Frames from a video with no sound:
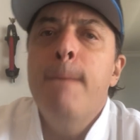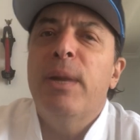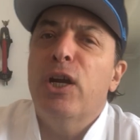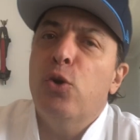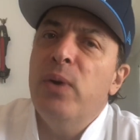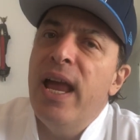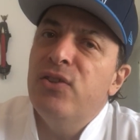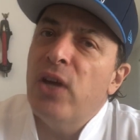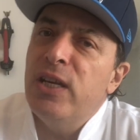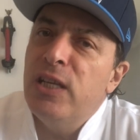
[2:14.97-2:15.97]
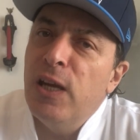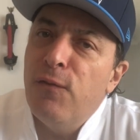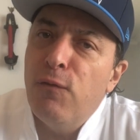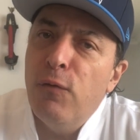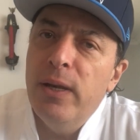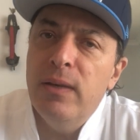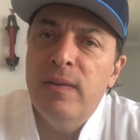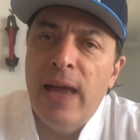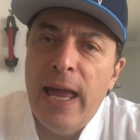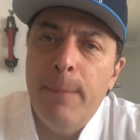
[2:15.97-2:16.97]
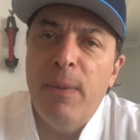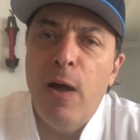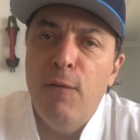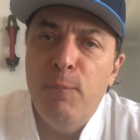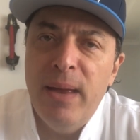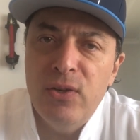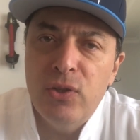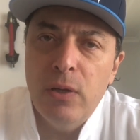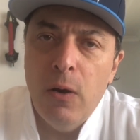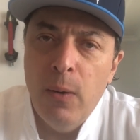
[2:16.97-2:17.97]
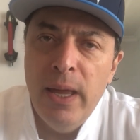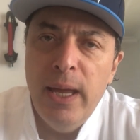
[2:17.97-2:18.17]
but it creates a different type of pesto.